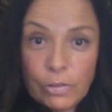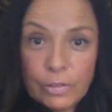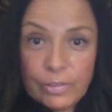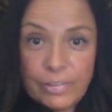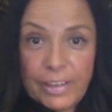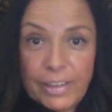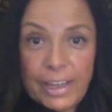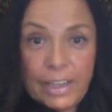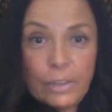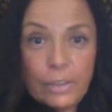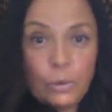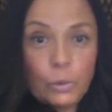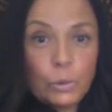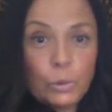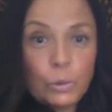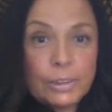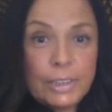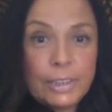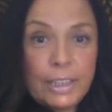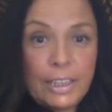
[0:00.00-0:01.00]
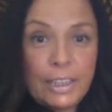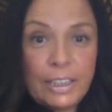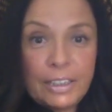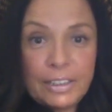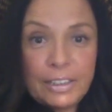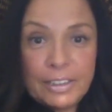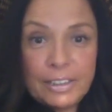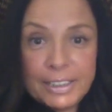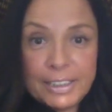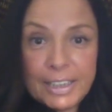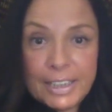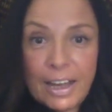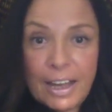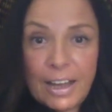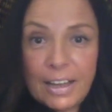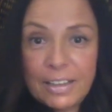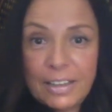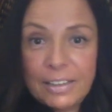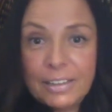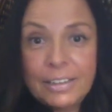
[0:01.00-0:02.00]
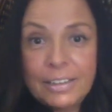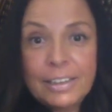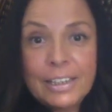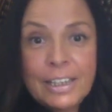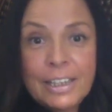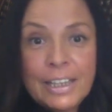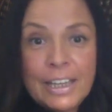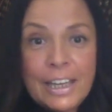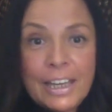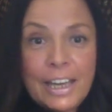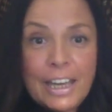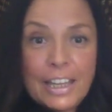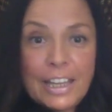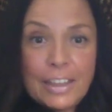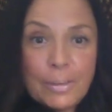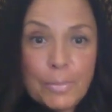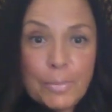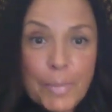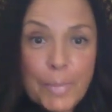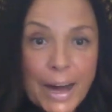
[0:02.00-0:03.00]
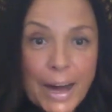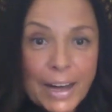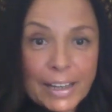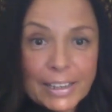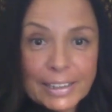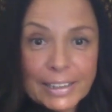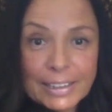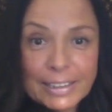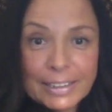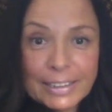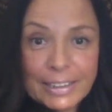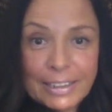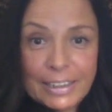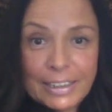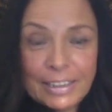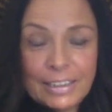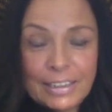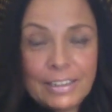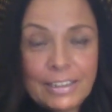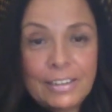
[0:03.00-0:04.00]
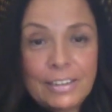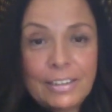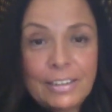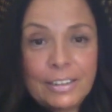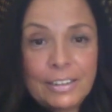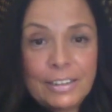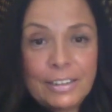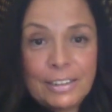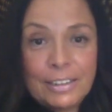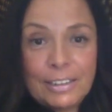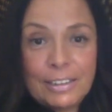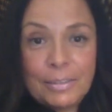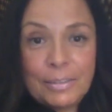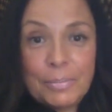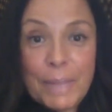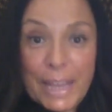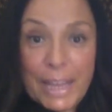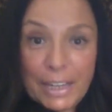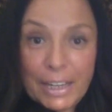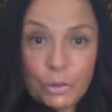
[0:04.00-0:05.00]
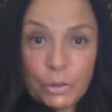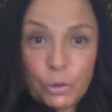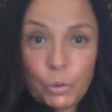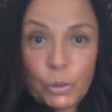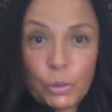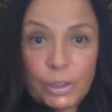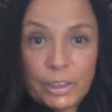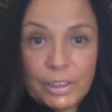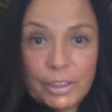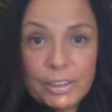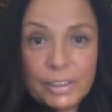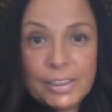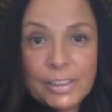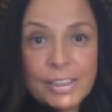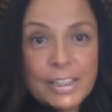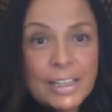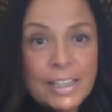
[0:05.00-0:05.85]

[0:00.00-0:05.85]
Venus and Sun, and Mars and Mercury.